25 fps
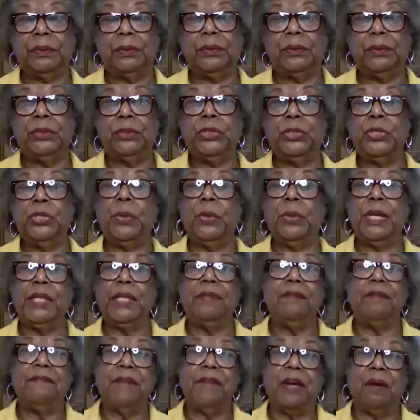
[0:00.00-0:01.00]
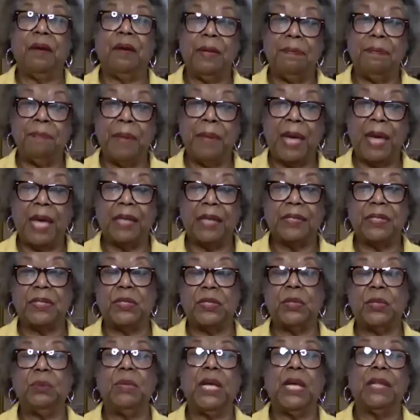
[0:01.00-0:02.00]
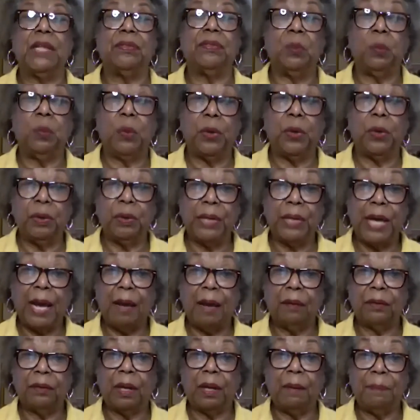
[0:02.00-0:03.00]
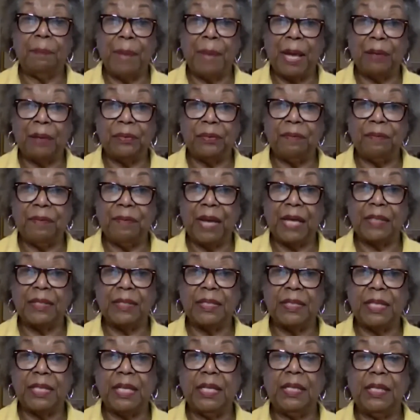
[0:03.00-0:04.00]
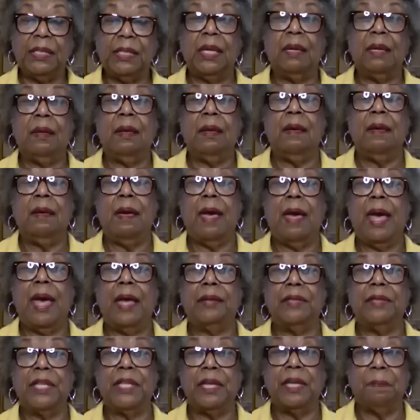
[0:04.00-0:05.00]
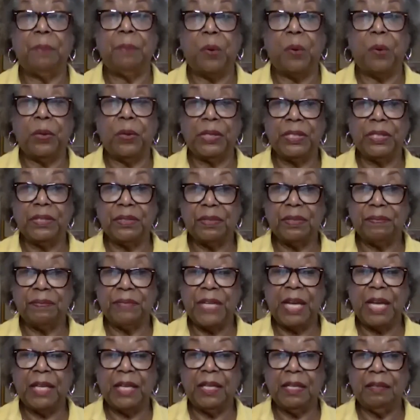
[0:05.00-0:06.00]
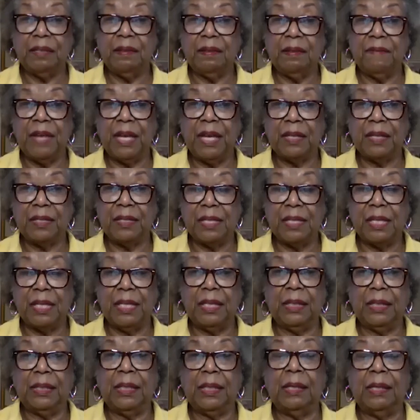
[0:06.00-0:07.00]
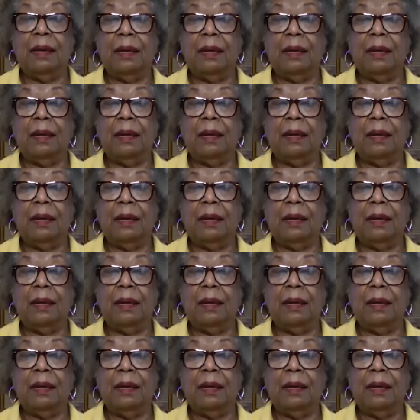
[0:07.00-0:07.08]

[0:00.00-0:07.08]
doing the very best to get the word out about the vaccine and the importance of taking the vaccine,